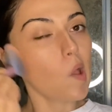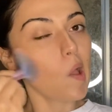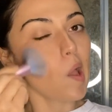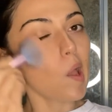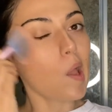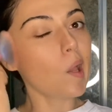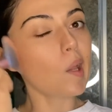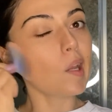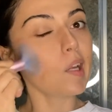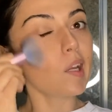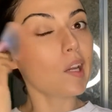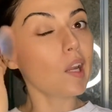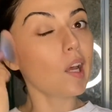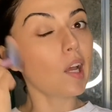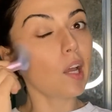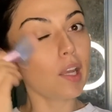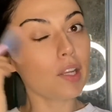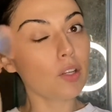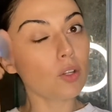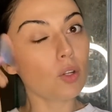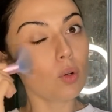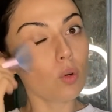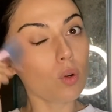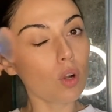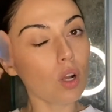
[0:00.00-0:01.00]
And I
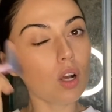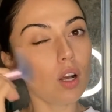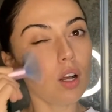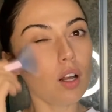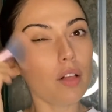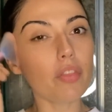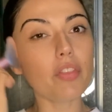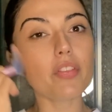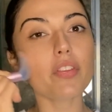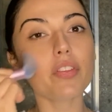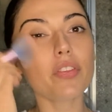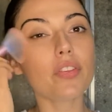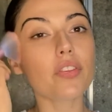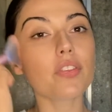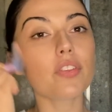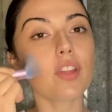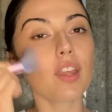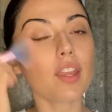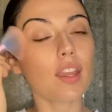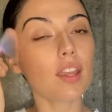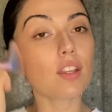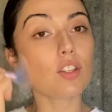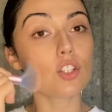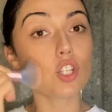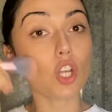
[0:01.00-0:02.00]
don't call this
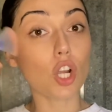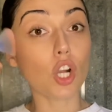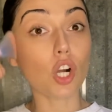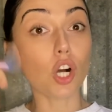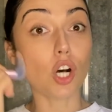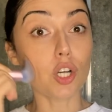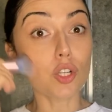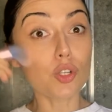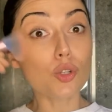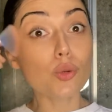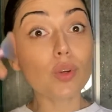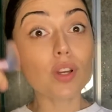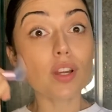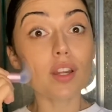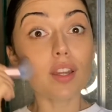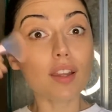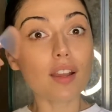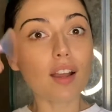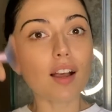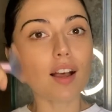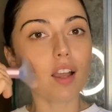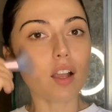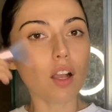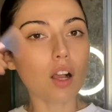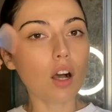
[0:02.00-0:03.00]
stage contouring,
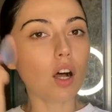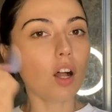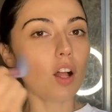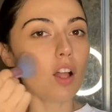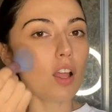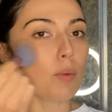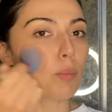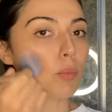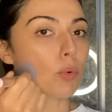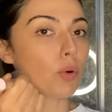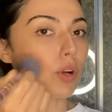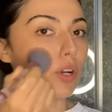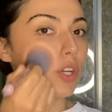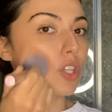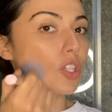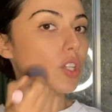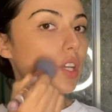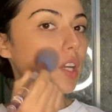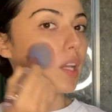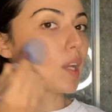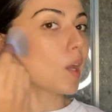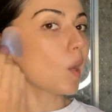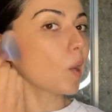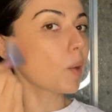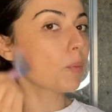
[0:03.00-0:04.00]
I call it more
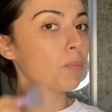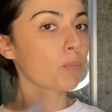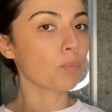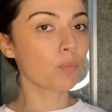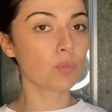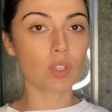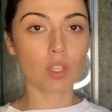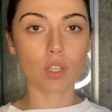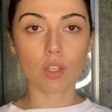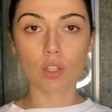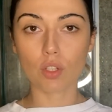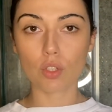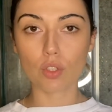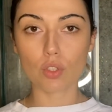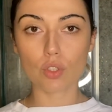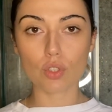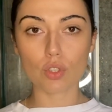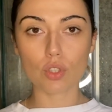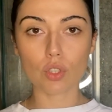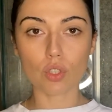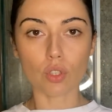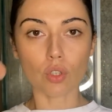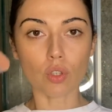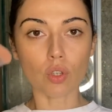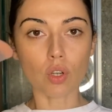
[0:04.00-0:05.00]
shading.
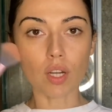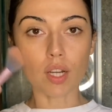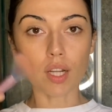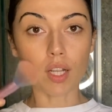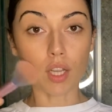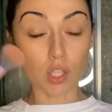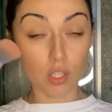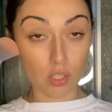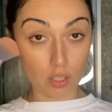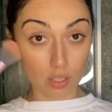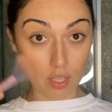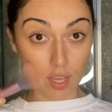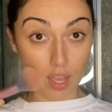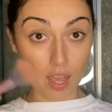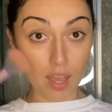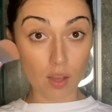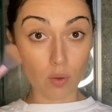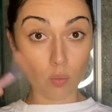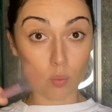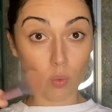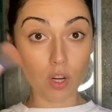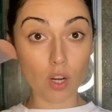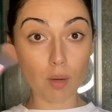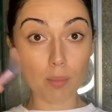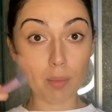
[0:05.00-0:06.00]
So I look at
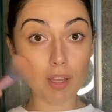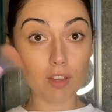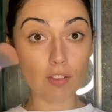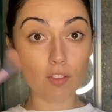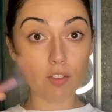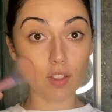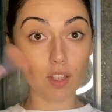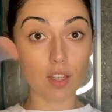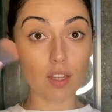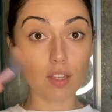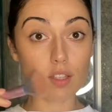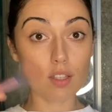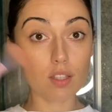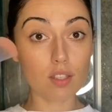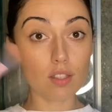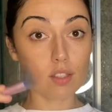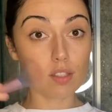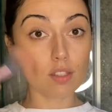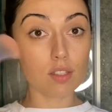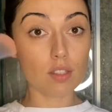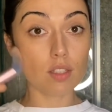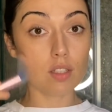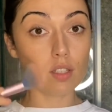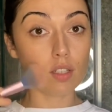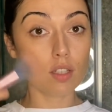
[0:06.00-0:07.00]
where my
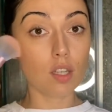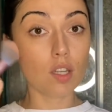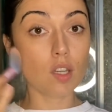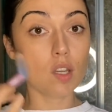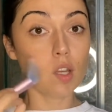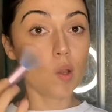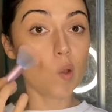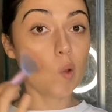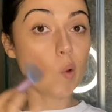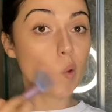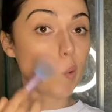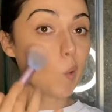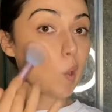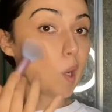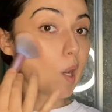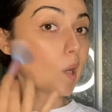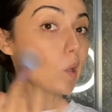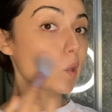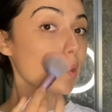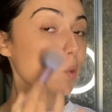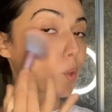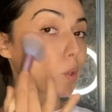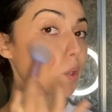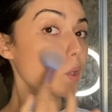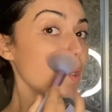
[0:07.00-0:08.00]
face
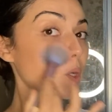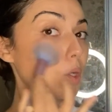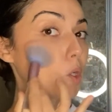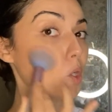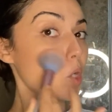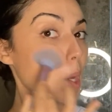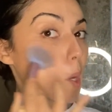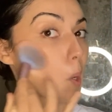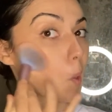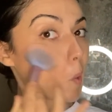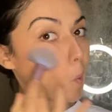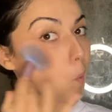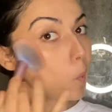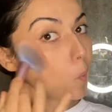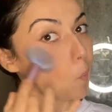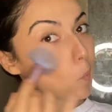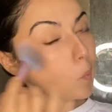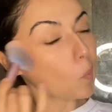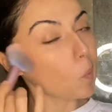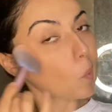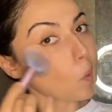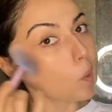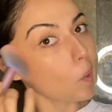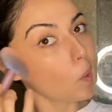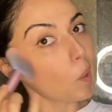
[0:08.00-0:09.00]
naturally shades,
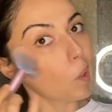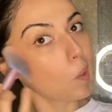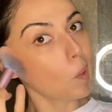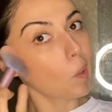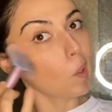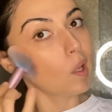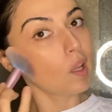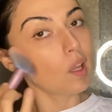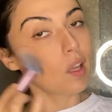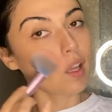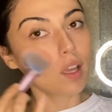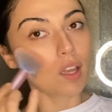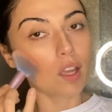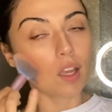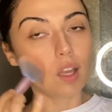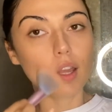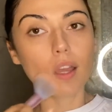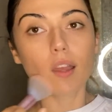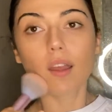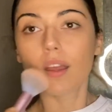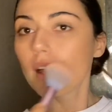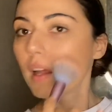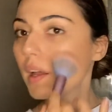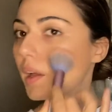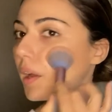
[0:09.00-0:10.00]

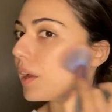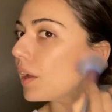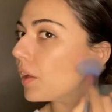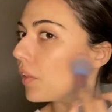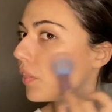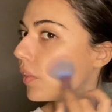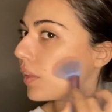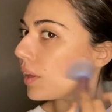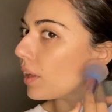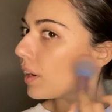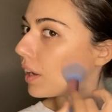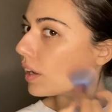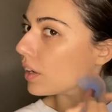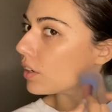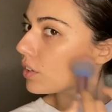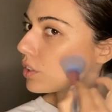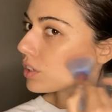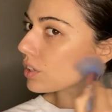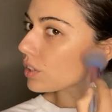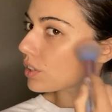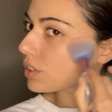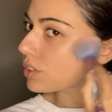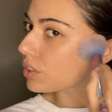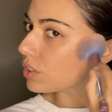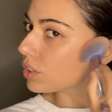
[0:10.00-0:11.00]
and then I
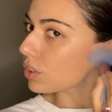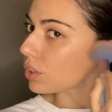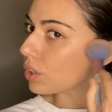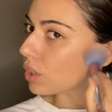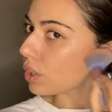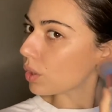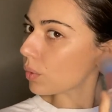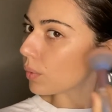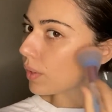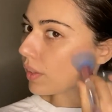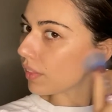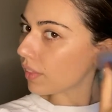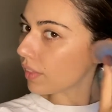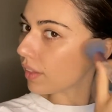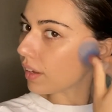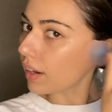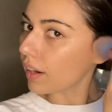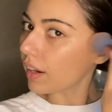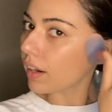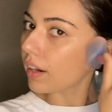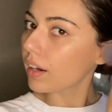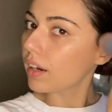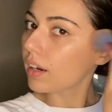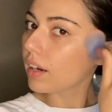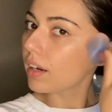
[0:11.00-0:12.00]
just go in
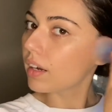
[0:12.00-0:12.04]
there.